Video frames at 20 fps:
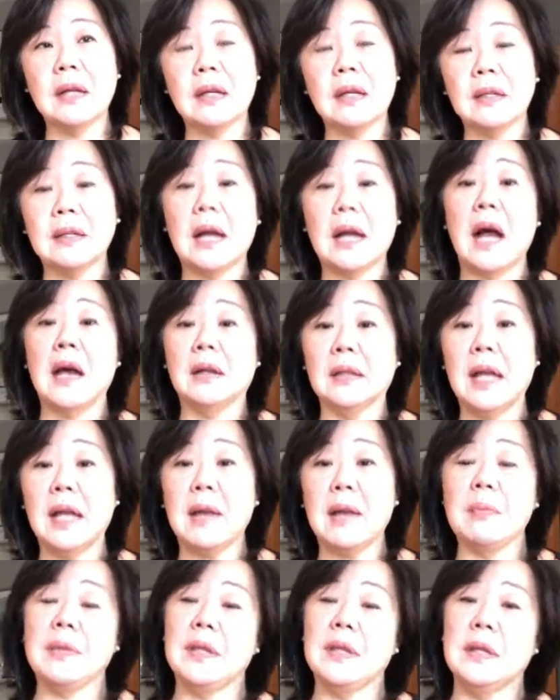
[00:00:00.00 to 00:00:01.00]
kind of
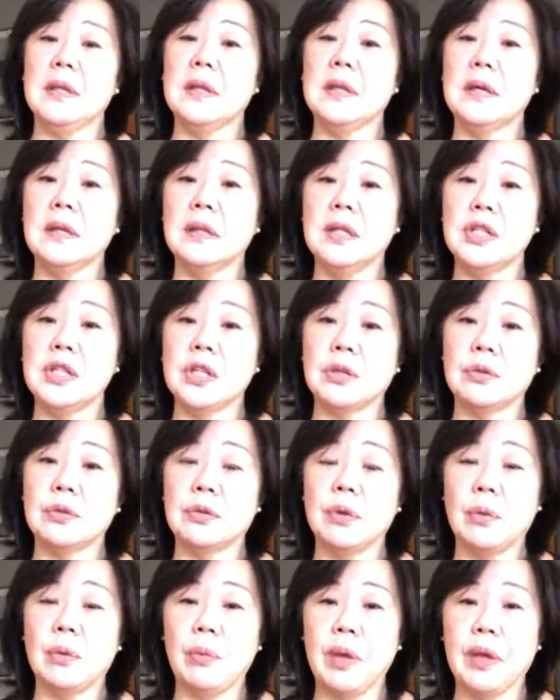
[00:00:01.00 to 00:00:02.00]
dial up the
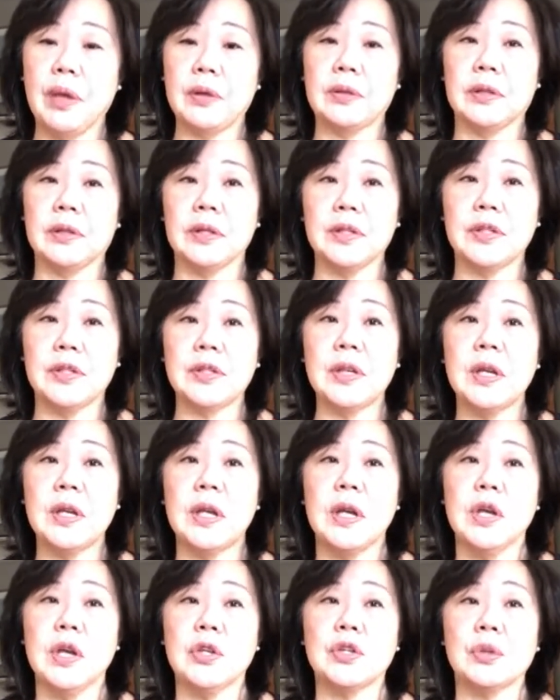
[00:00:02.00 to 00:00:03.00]
general
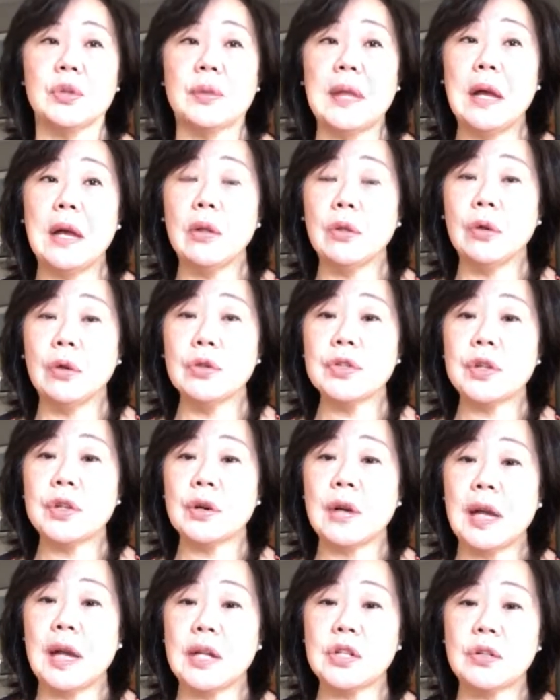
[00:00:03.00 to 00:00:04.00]
awareness. So those
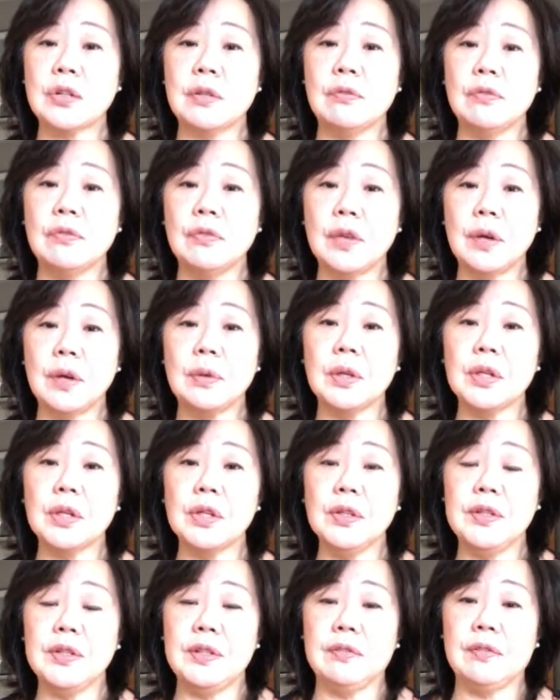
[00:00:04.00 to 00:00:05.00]
are actually very
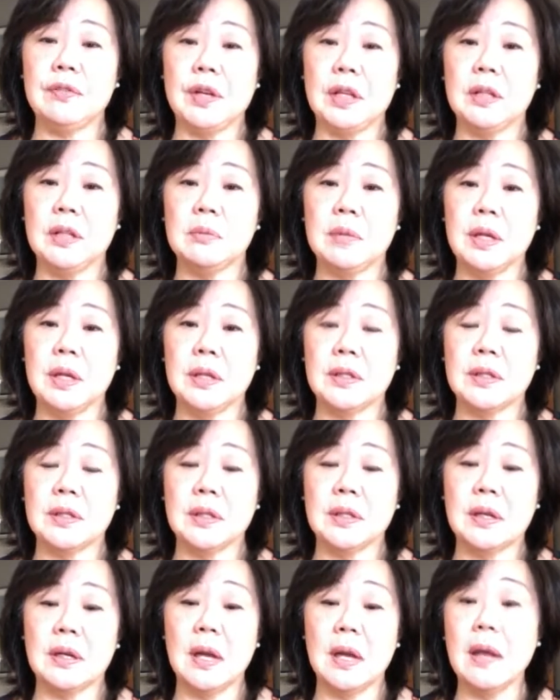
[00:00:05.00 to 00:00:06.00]
good
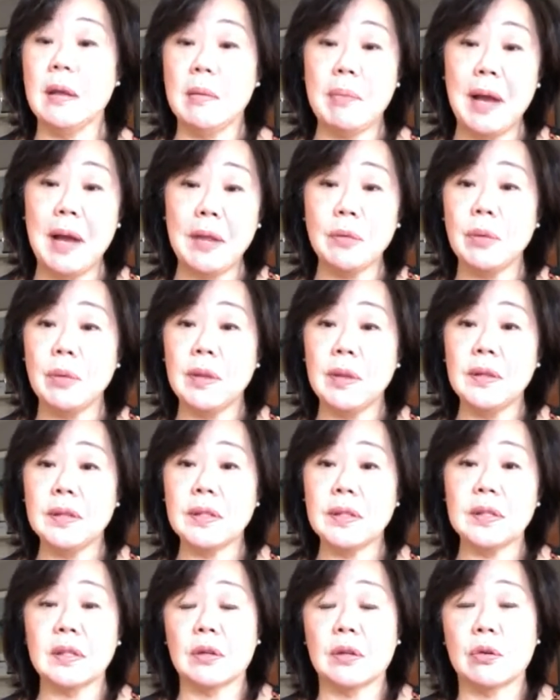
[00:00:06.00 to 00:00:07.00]
developments. And by the way,
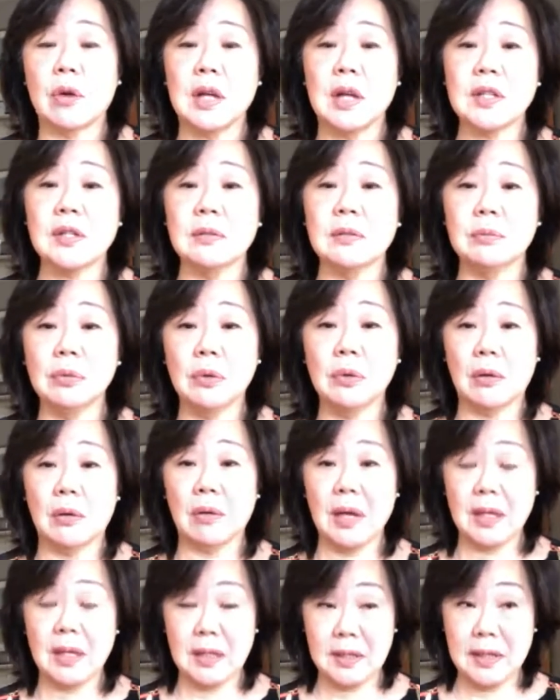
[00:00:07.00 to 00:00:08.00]
this is across the board,
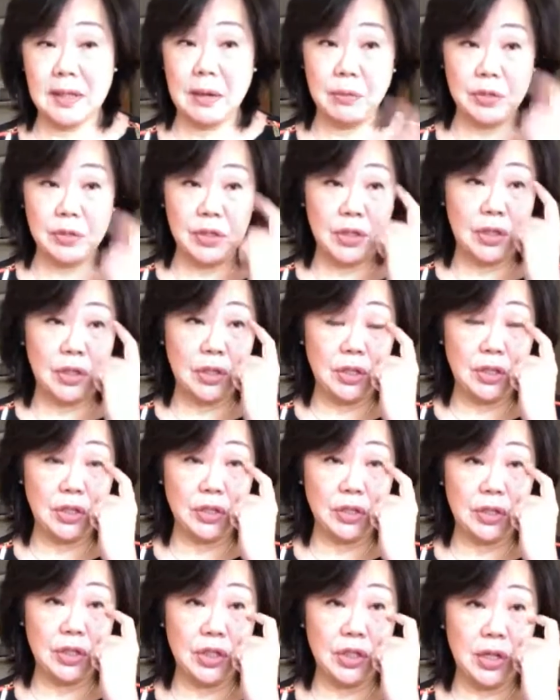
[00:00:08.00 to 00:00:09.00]
right? Because I was
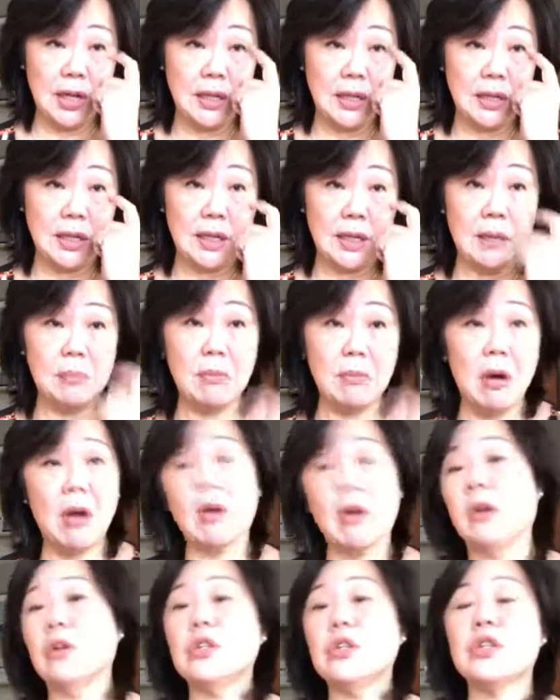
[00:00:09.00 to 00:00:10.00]
just in China in
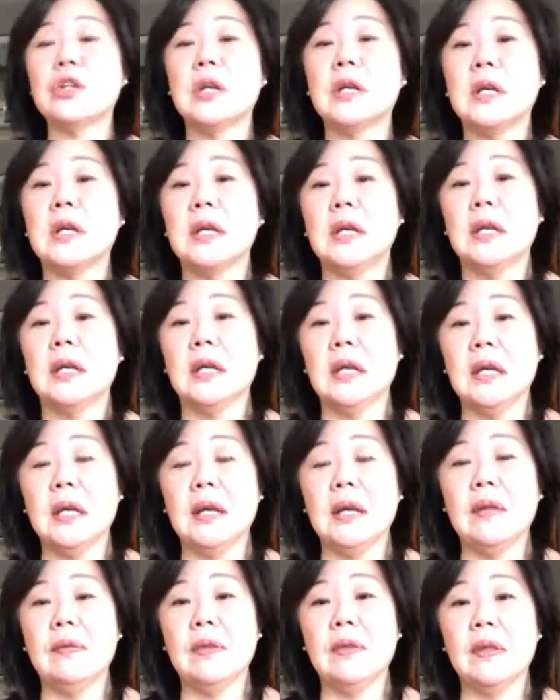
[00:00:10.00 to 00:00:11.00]
March,
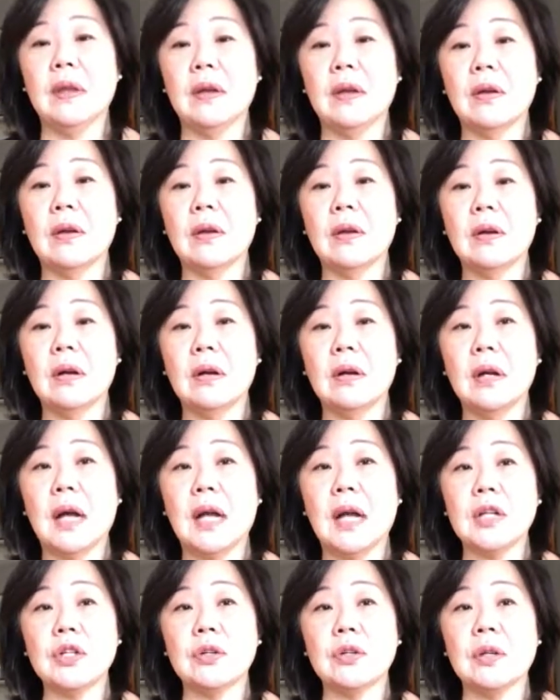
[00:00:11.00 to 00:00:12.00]
and they're
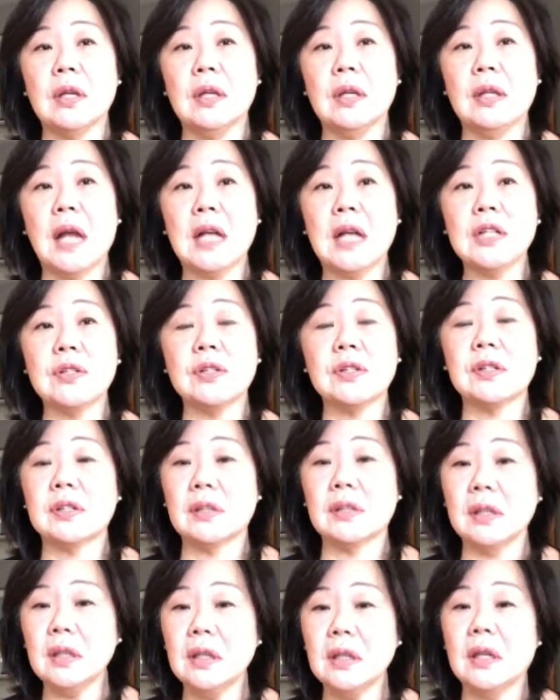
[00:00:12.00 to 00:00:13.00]
actually not just
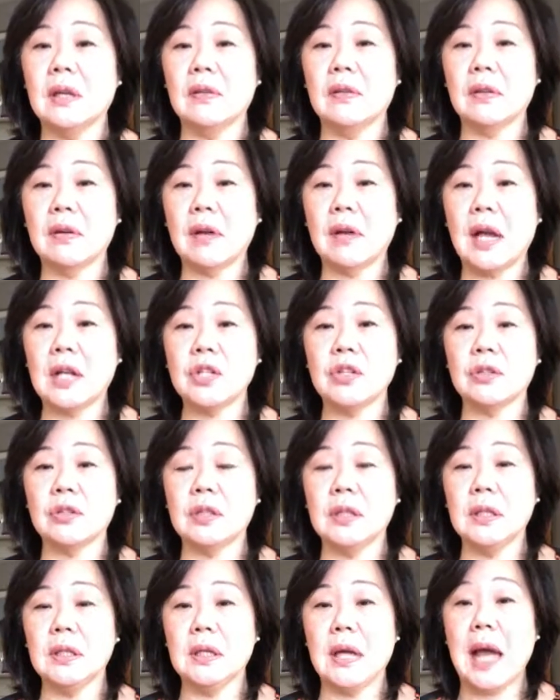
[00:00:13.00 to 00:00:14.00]
thinking, they're
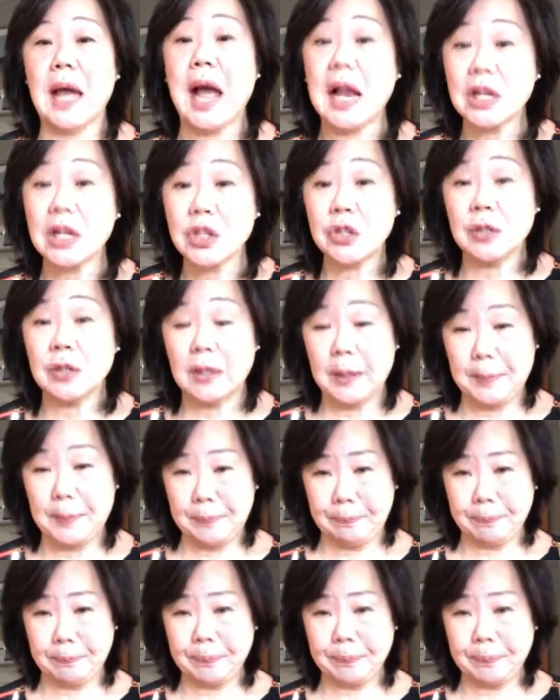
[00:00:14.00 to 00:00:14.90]
actually actioning